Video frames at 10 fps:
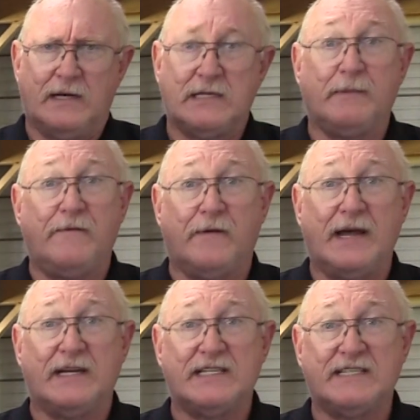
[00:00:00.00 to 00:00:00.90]
Simply
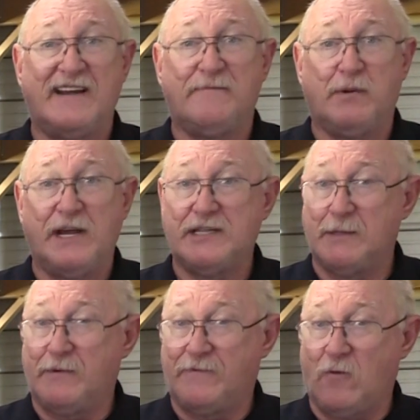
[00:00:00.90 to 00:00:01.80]
find a safe place
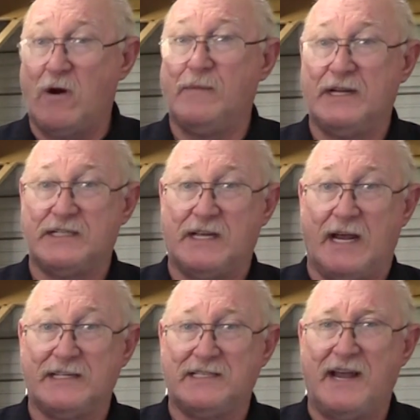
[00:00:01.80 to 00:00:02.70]
to perform this
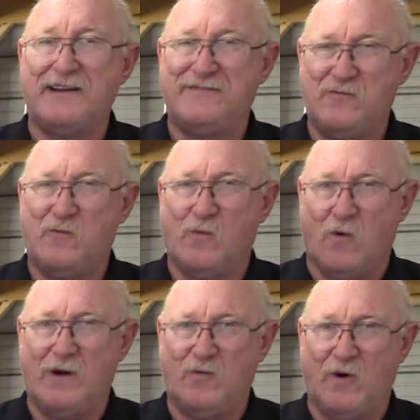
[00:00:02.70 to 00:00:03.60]
test, and
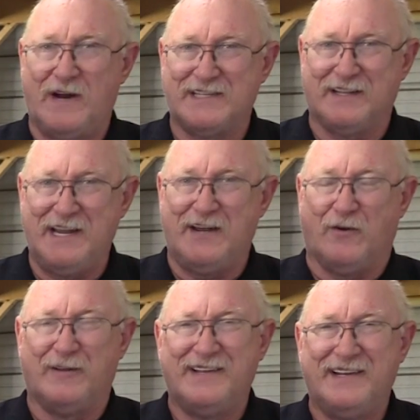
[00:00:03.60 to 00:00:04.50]
one where it's
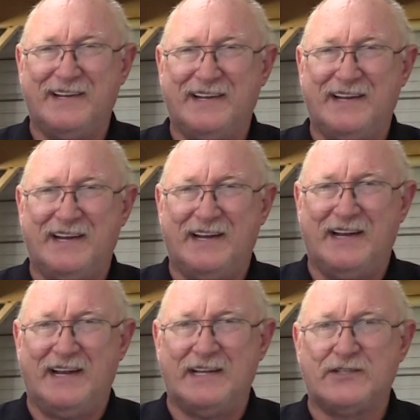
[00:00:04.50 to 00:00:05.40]
legal.
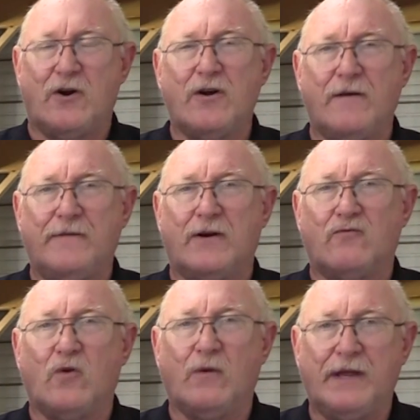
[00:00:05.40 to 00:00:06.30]
Start off in a
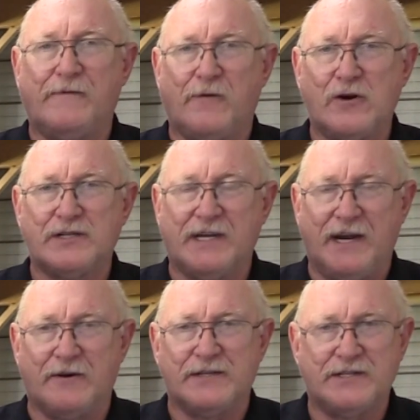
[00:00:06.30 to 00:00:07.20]
rolling first
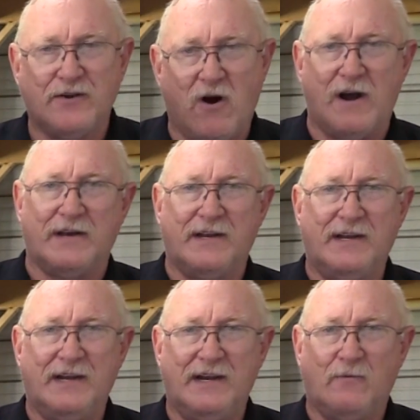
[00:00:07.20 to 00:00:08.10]
gear start
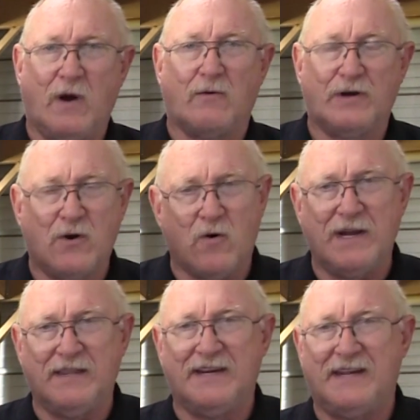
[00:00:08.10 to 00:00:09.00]
while
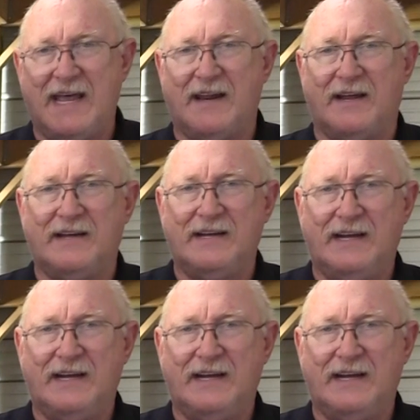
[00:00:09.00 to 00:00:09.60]
recording the data,